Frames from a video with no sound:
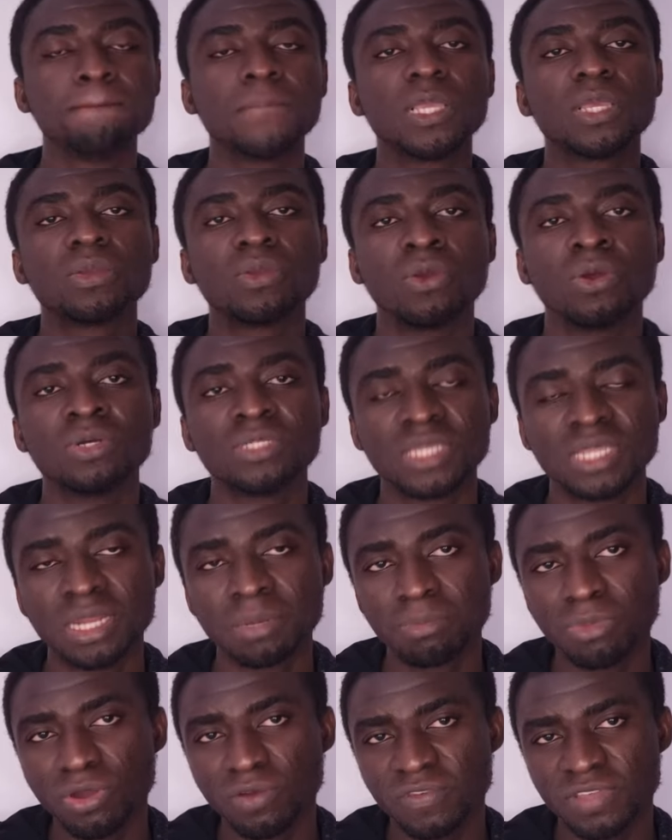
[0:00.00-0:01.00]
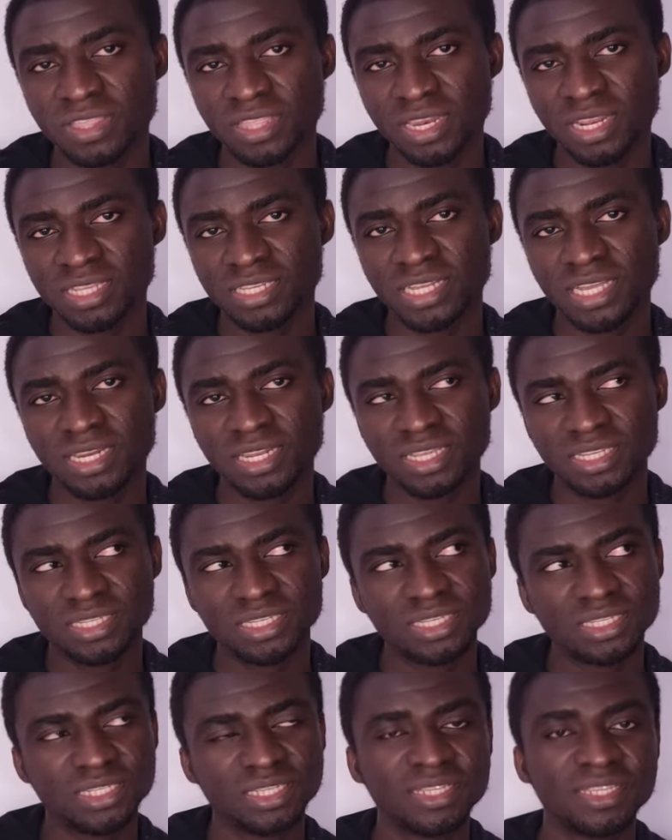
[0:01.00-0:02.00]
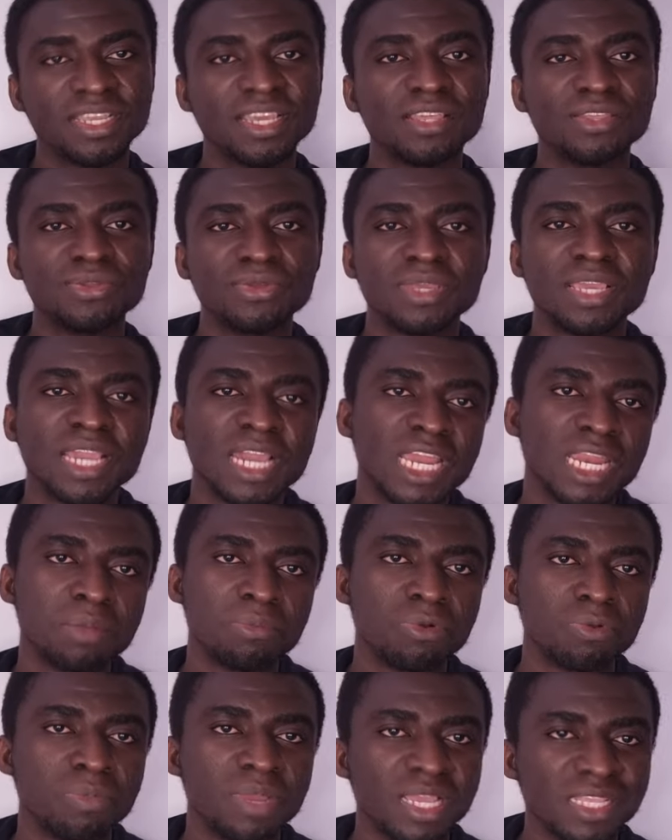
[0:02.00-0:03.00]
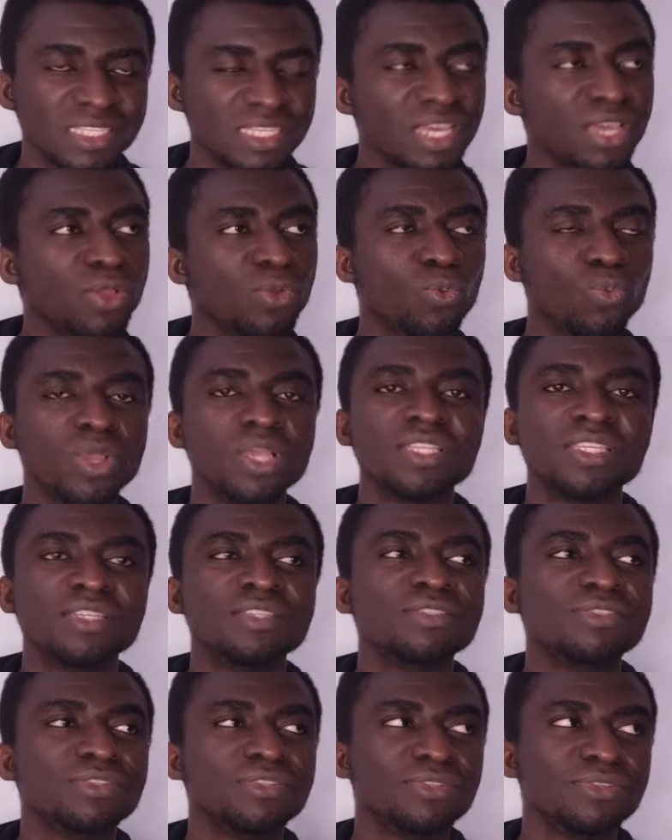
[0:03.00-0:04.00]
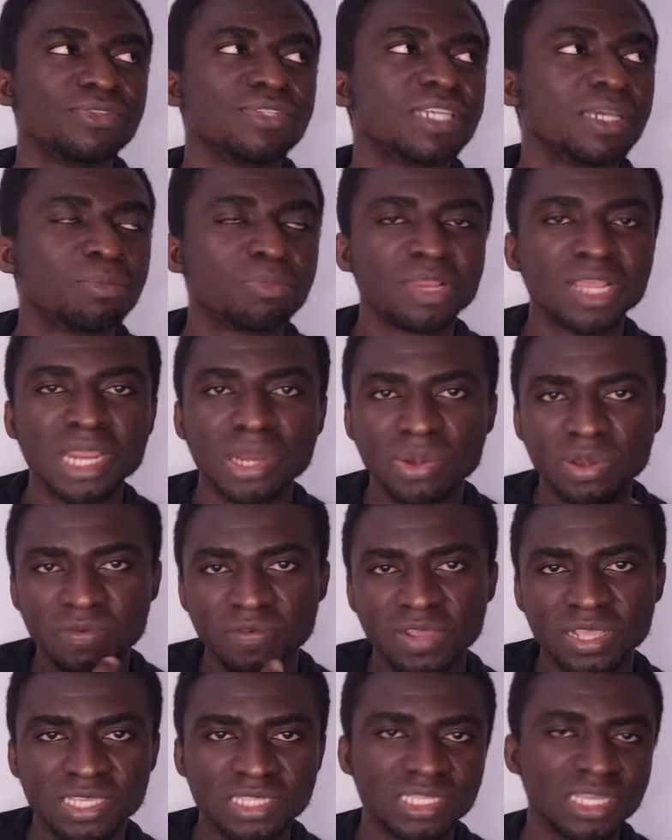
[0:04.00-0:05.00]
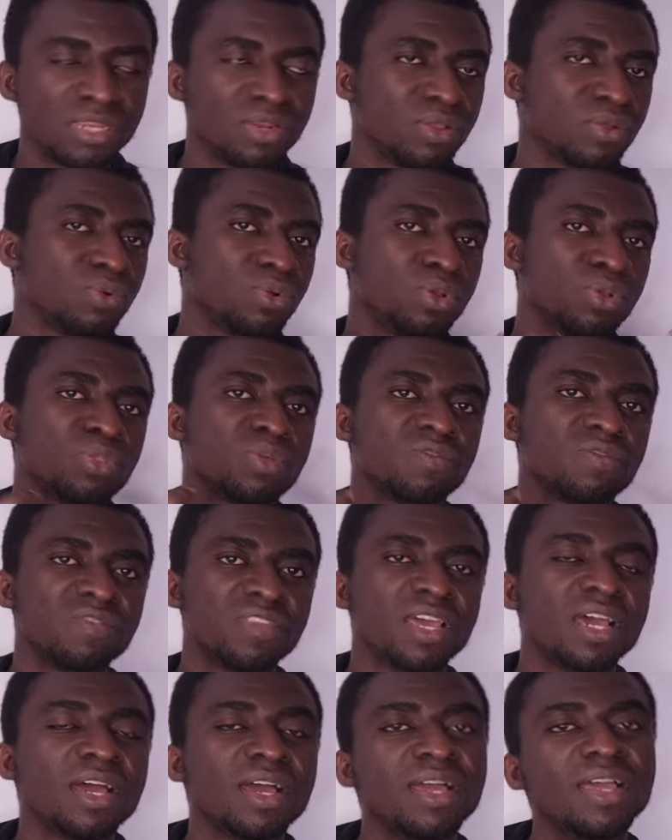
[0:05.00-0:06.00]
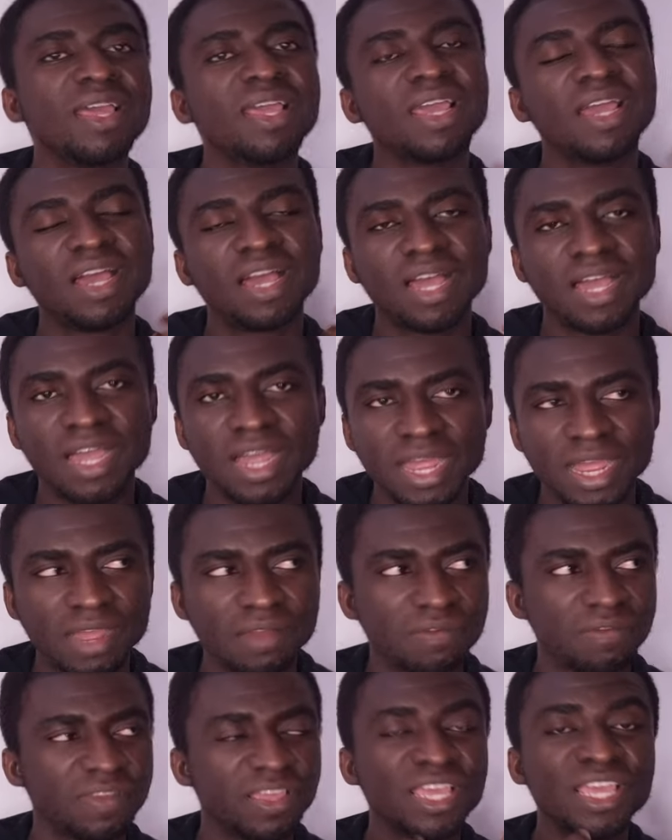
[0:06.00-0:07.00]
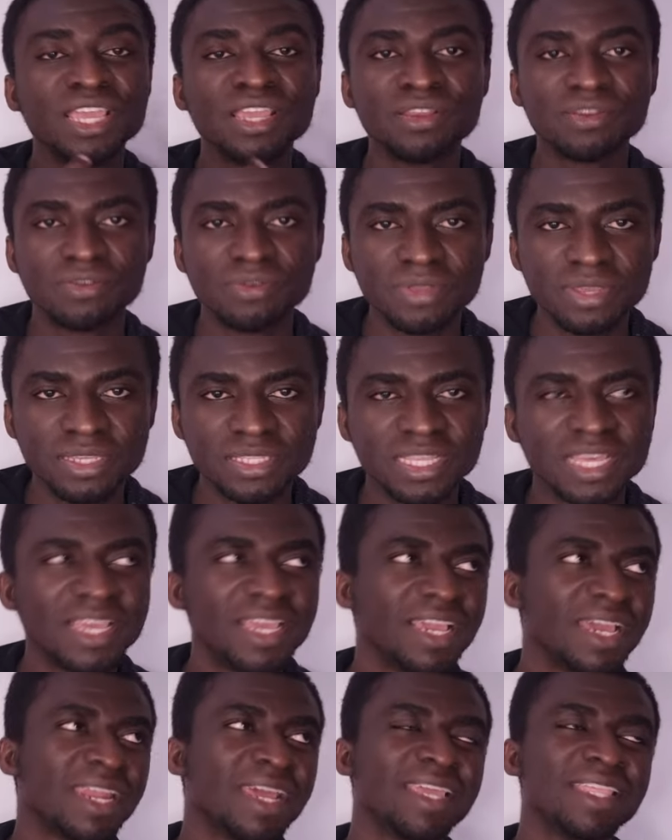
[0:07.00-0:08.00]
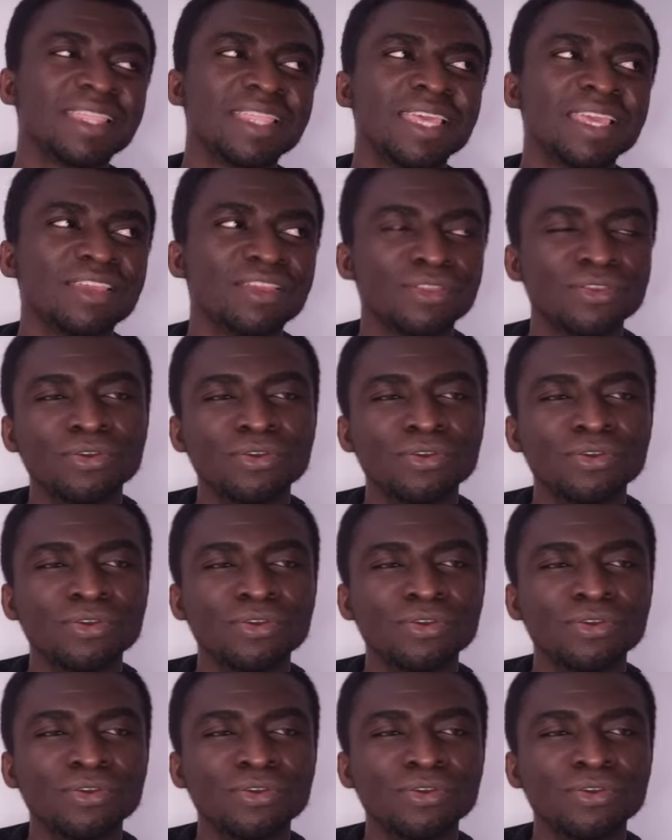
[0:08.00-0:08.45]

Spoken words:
because the number of international nurses in the UK at the moment waiting to use employer references and a whole lot of that have increased. And I think, you